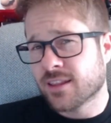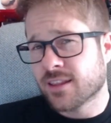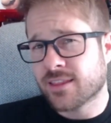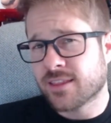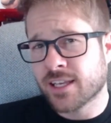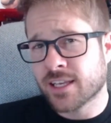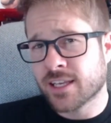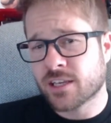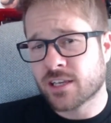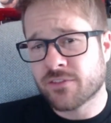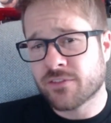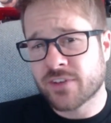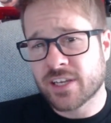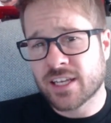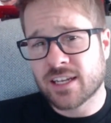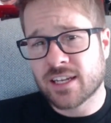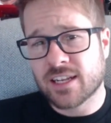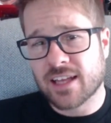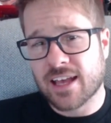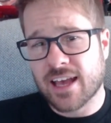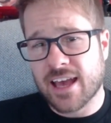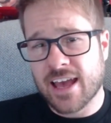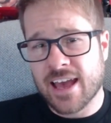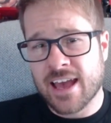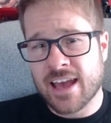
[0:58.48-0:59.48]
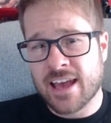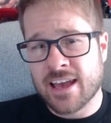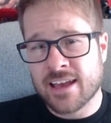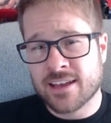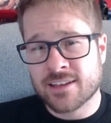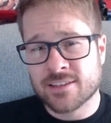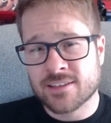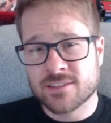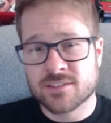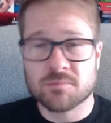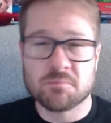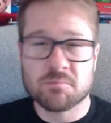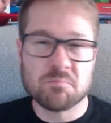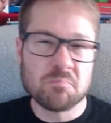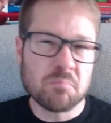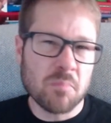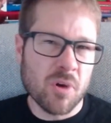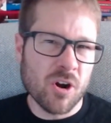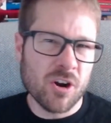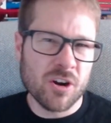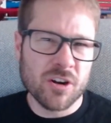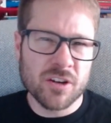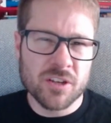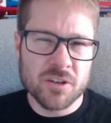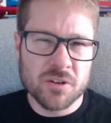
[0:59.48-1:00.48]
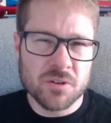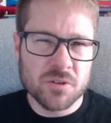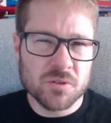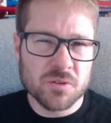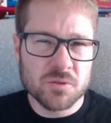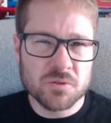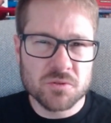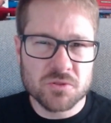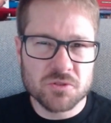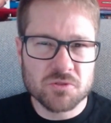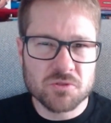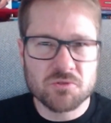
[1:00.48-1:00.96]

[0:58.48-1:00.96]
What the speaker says: think of it as Mario's